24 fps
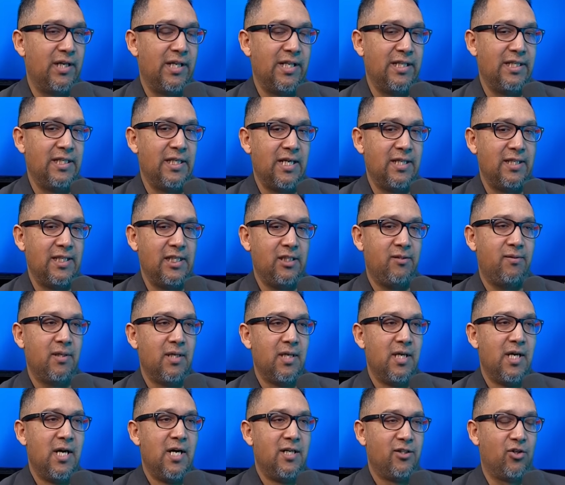And these,
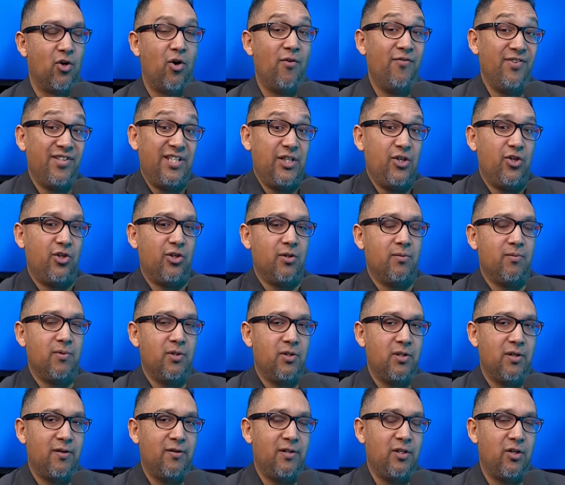so obviously you
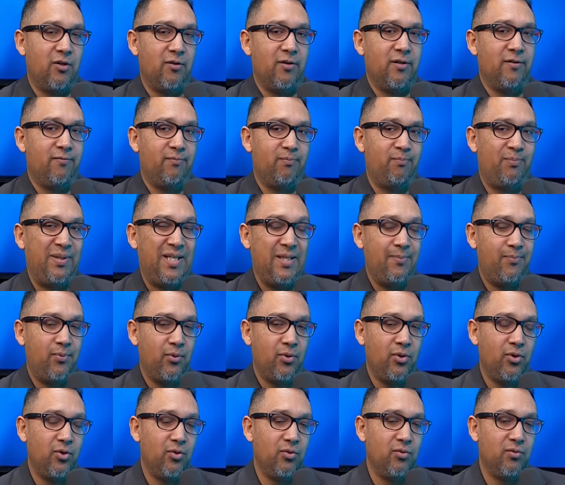can, people
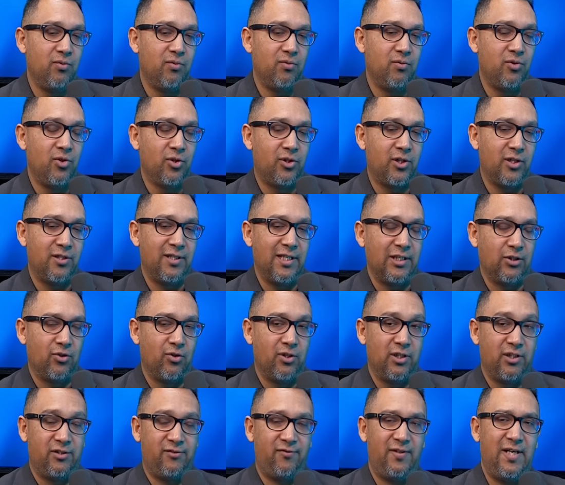who look at this on
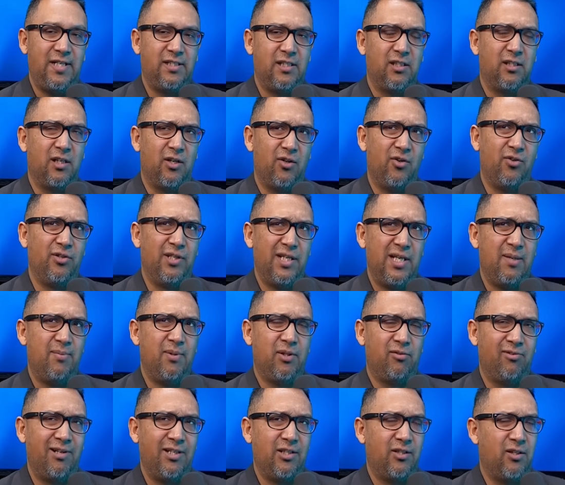its face is like, oh, the
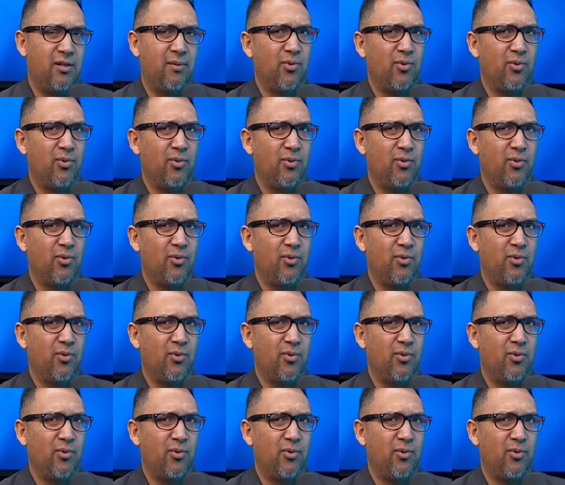immigration.